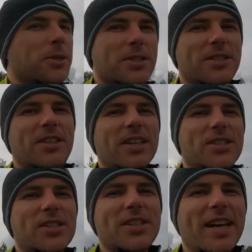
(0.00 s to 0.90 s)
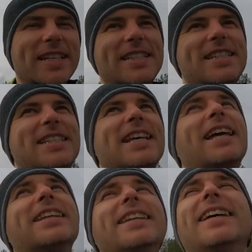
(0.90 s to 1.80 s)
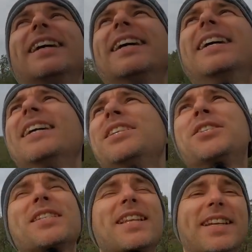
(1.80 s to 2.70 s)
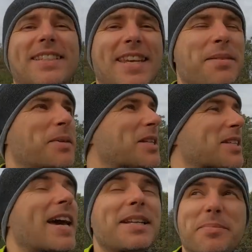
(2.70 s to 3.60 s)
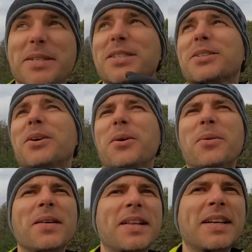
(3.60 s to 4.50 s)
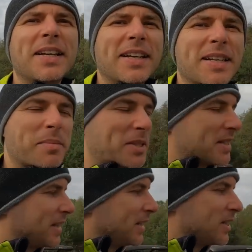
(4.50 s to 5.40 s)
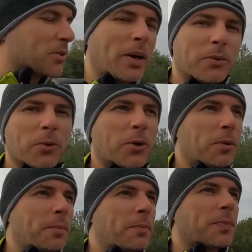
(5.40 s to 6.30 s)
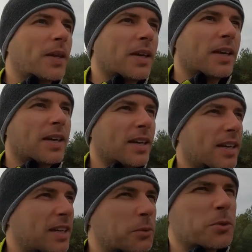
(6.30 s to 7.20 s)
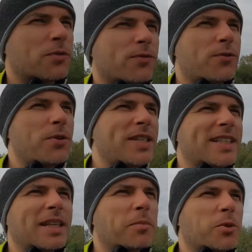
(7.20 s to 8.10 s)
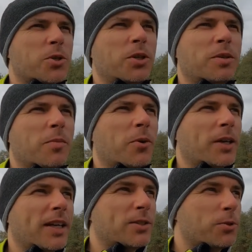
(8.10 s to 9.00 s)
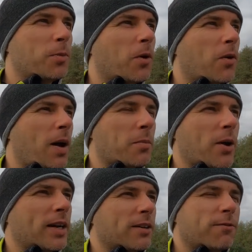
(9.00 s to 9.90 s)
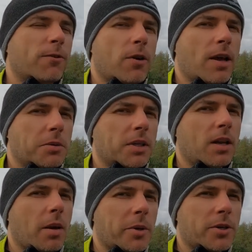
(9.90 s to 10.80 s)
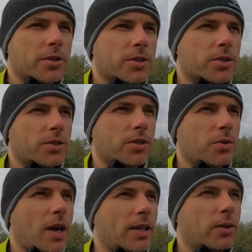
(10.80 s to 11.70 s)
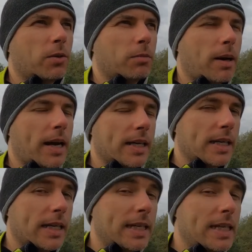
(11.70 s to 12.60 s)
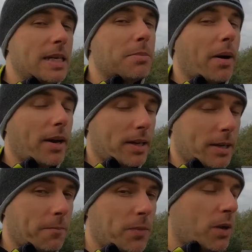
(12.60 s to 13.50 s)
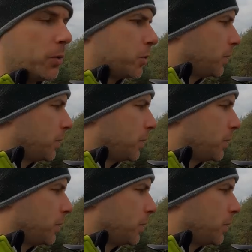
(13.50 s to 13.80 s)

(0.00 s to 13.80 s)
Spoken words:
was such a nice sun just like 8 minutes ago, but still it's quite warm. It was freezing temperature in the morning, and tomorrow I'm riding 400 kilometers ride on my e-bike, which